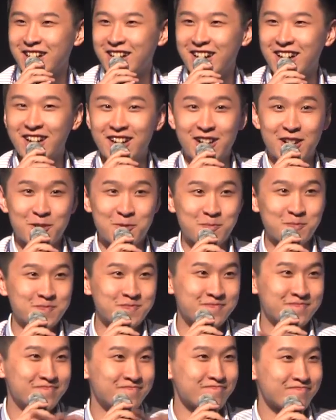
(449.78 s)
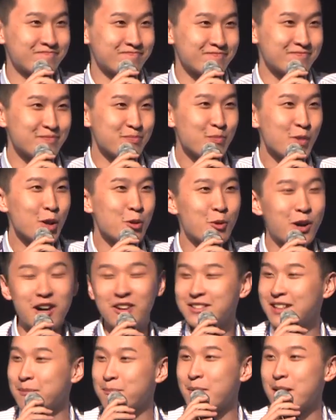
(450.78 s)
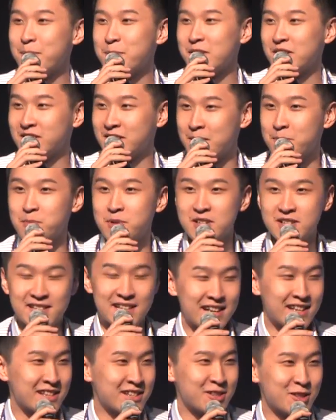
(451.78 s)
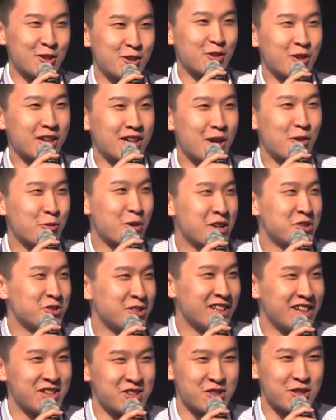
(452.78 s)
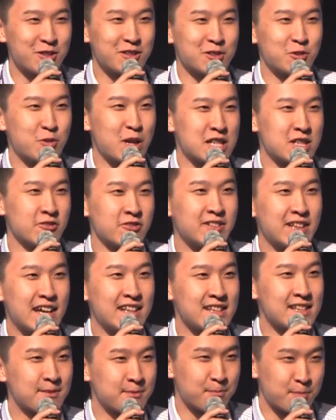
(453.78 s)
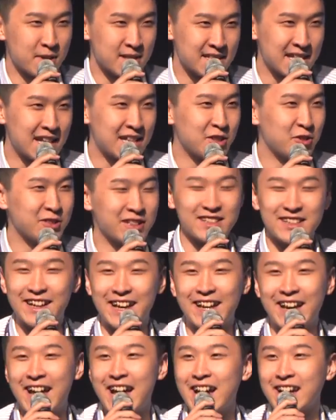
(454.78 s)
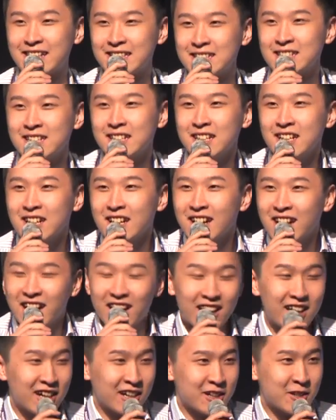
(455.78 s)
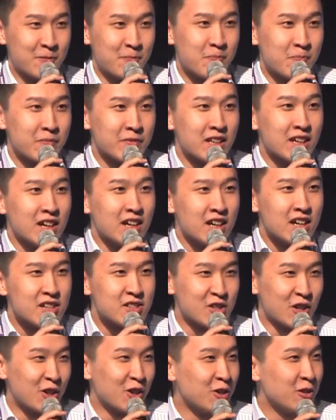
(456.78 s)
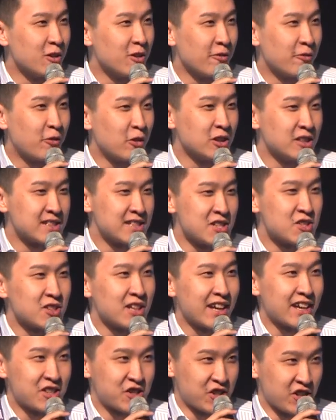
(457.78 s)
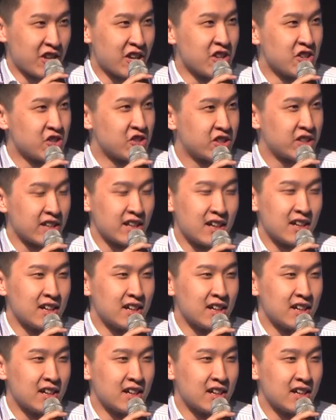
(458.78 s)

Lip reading: Well, that may be a 10%. So congratulations, the rest of the 90%, you didn't get hacked. So for the central exchange,